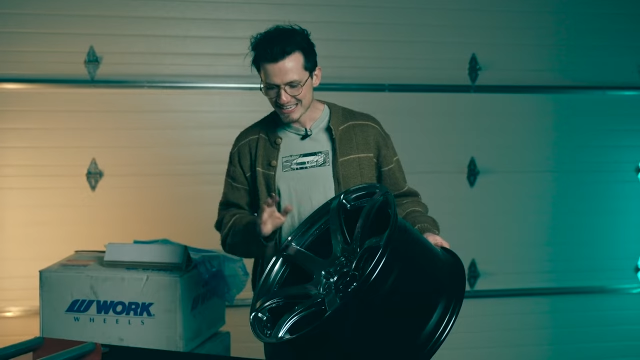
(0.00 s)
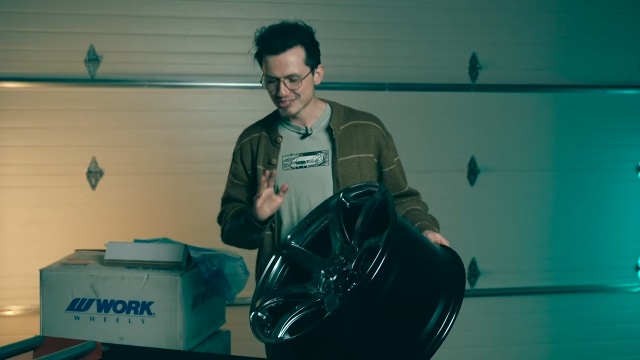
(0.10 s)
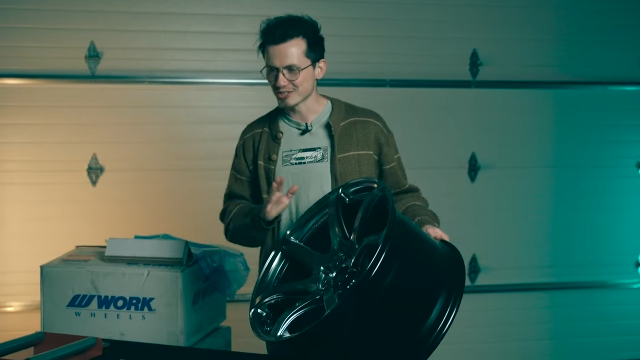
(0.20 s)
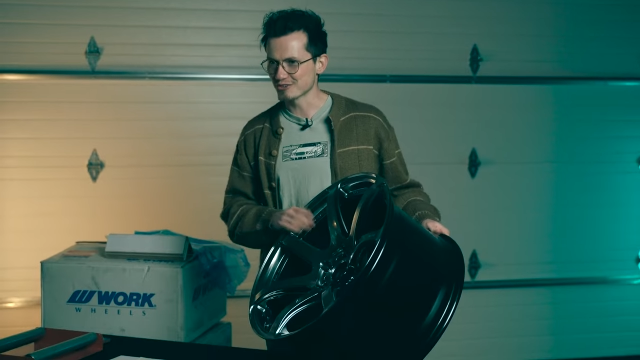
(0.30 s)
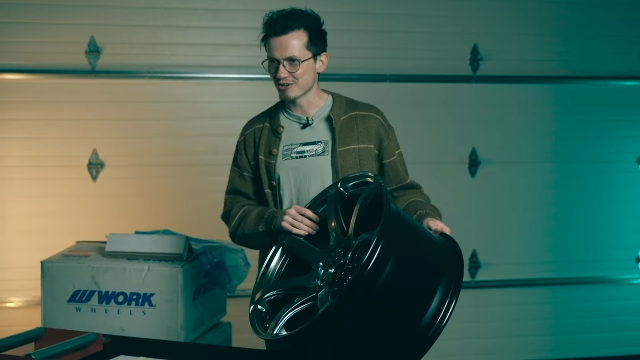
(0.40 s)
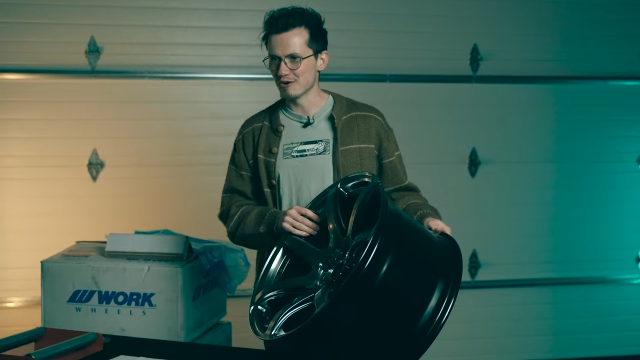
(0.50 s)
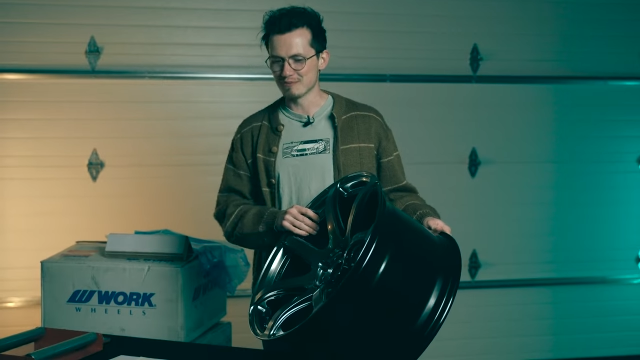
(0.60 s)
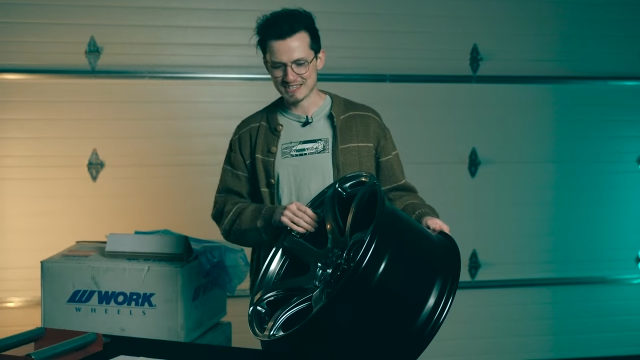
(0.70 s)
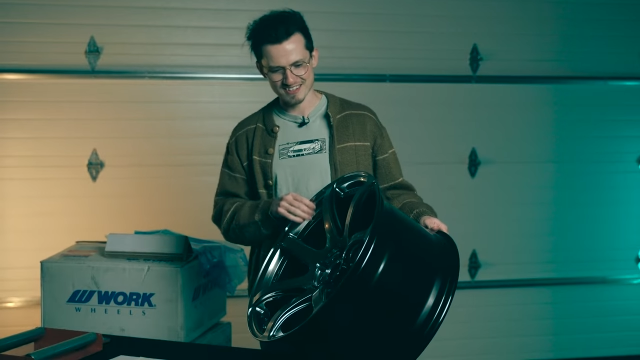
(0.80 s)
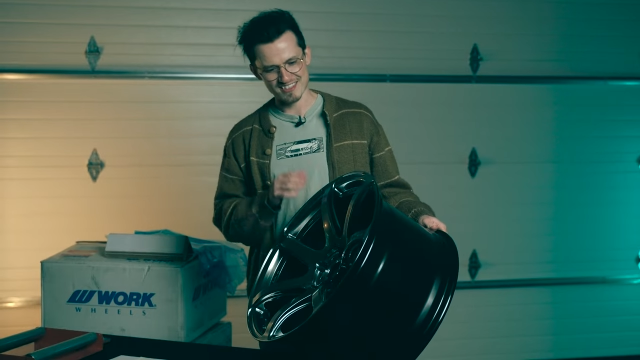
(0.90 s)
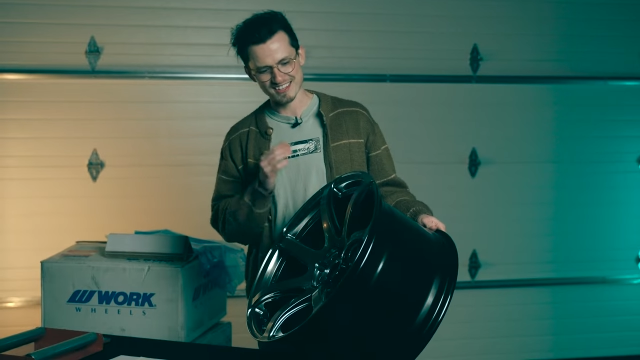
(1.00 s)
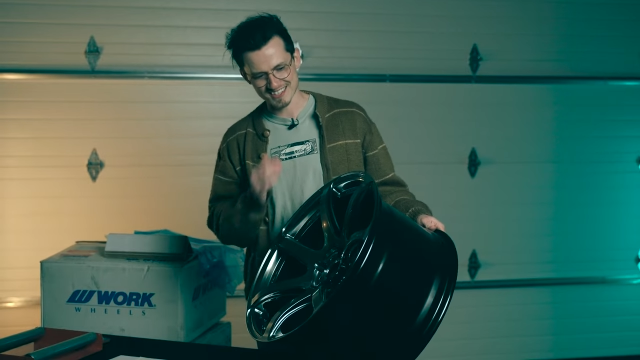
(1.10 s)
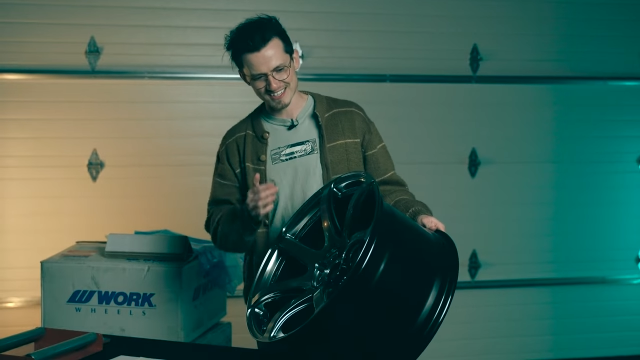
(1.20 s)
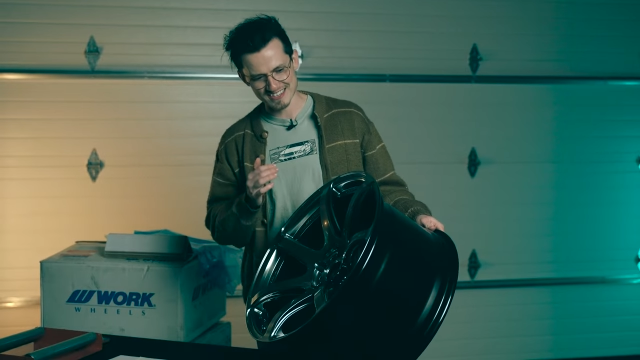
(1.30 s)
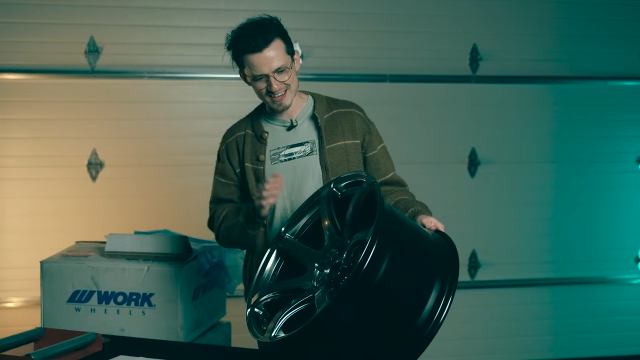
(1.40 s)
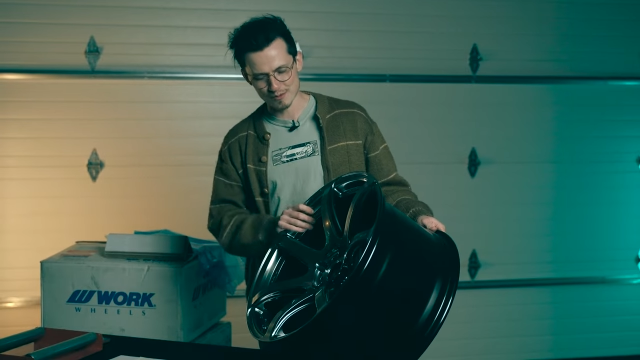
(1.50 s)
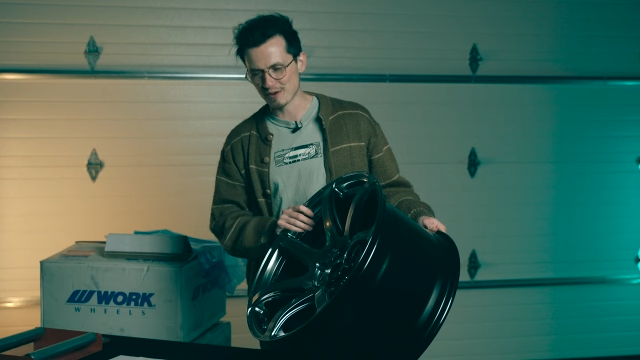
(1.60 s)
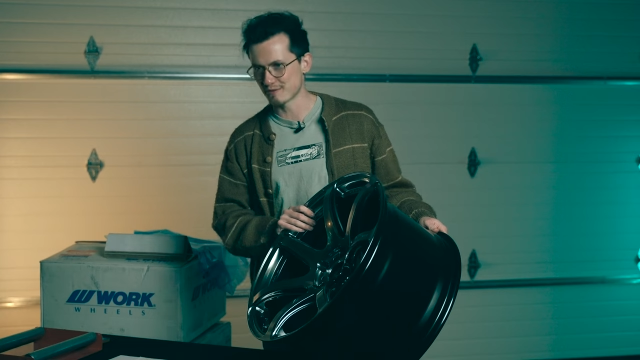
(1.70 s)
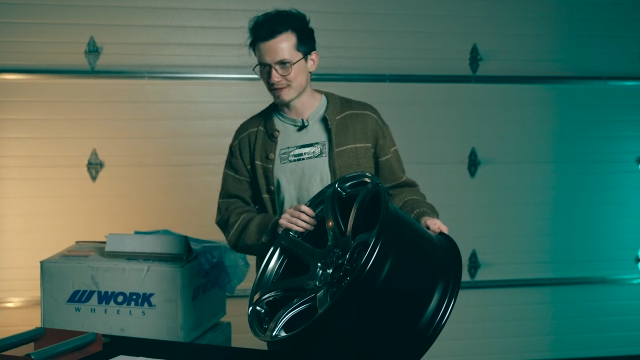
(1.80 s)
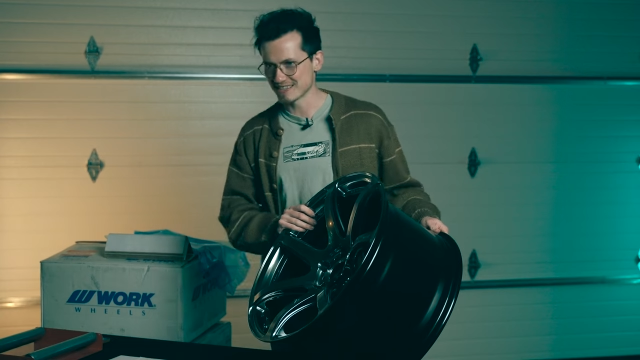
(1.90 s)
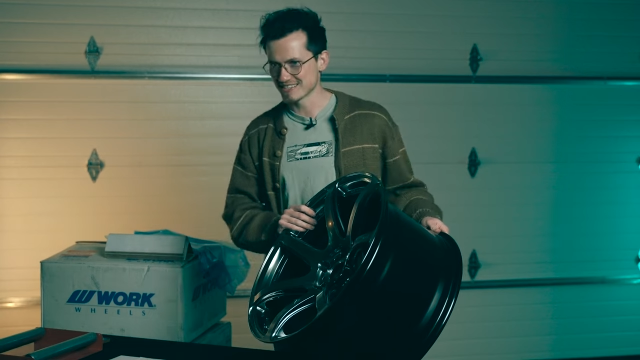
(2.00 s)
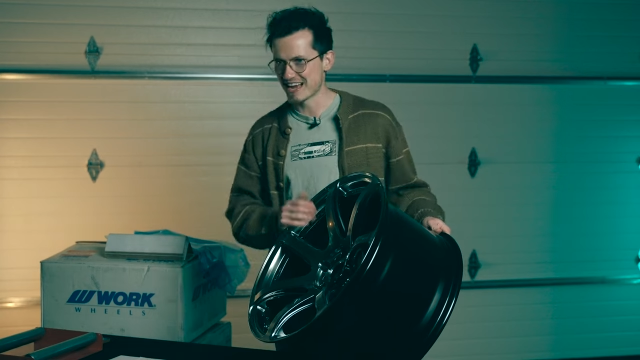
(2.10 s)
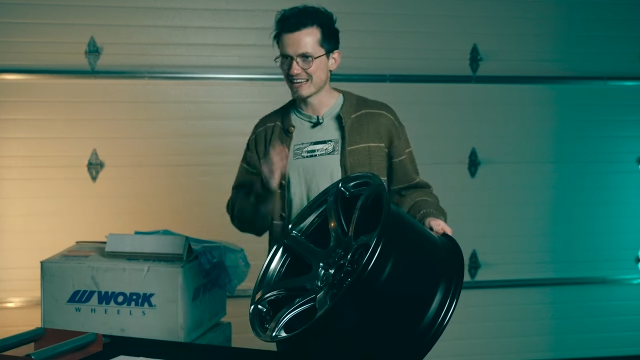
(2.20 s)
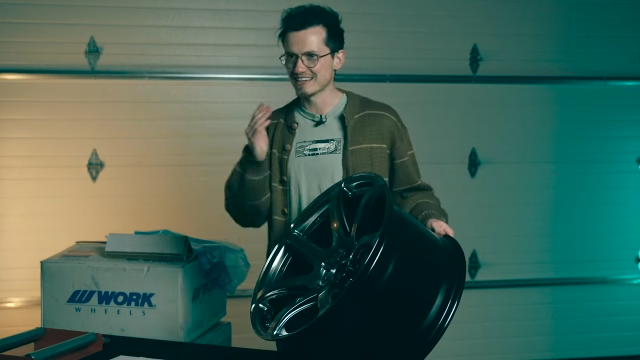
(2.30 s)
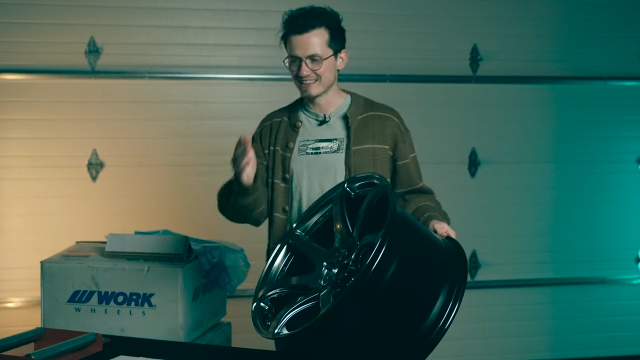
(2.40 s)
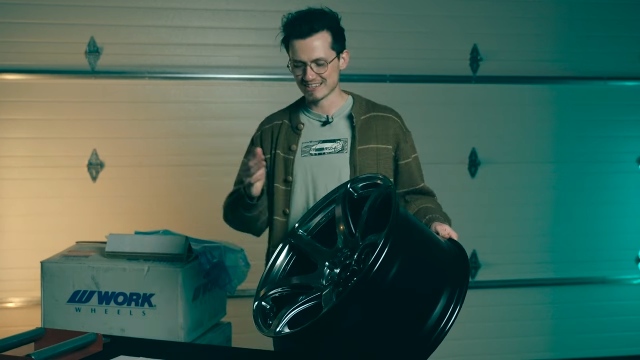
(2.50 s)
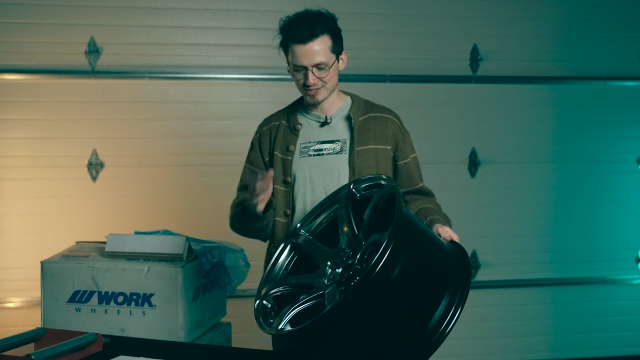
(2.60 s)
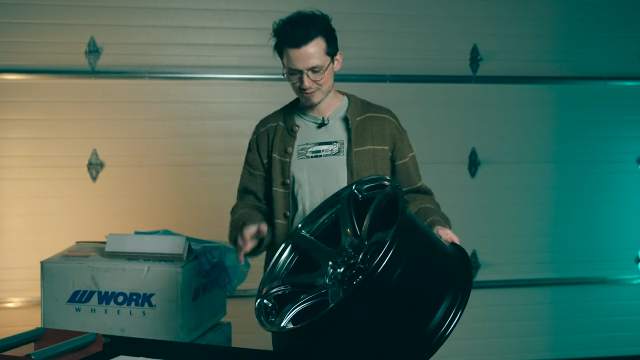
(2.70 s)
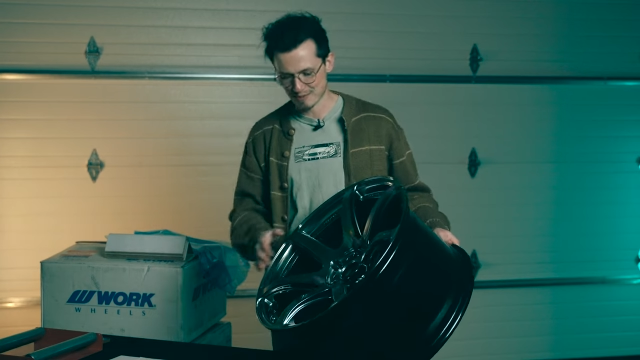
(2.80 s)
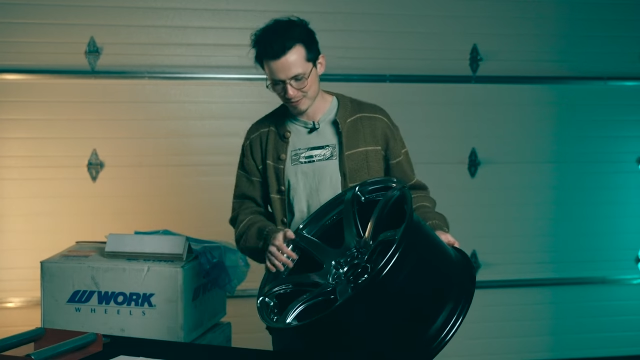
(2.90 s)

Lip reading: he should chrome these. I think it's gonna take away from the design. That's just my